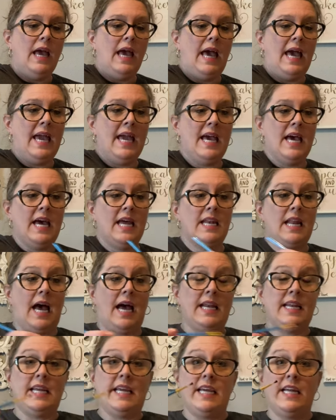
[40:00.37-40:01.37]
And
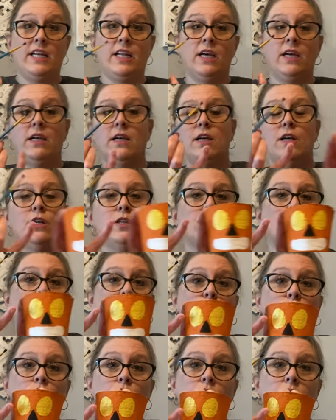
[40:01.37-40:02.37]
I need
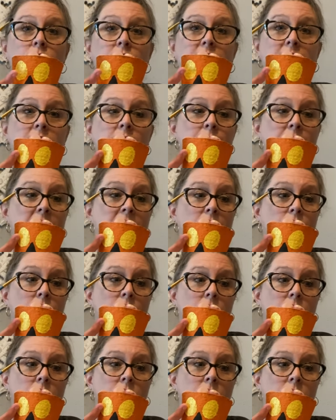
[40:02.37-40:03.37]
circles in the
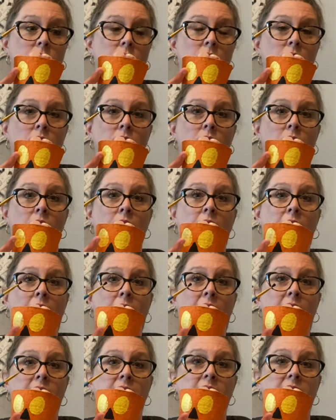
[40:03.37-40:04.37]
middle.
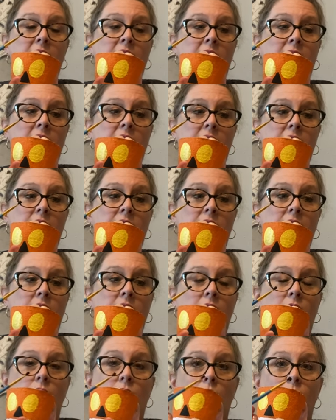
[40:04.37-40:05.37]
I need
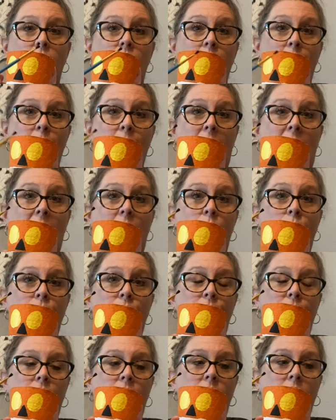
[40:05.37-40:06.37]
the
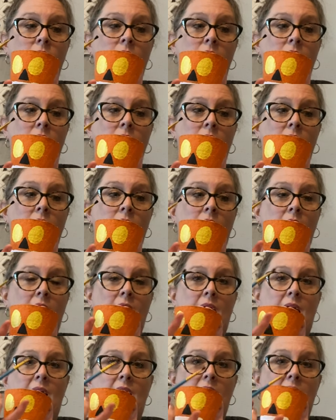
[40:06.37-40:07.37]
mouth
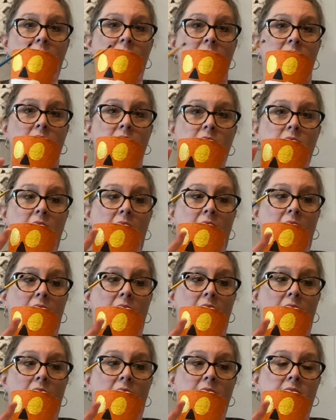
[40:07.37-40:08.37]
and
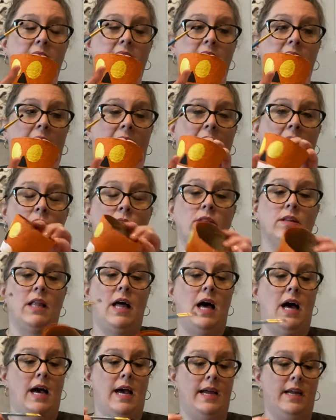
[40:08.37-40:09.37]
I need
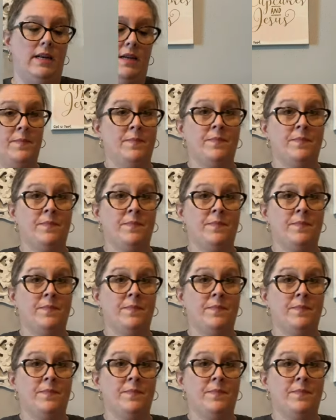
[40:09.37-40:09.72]
outline.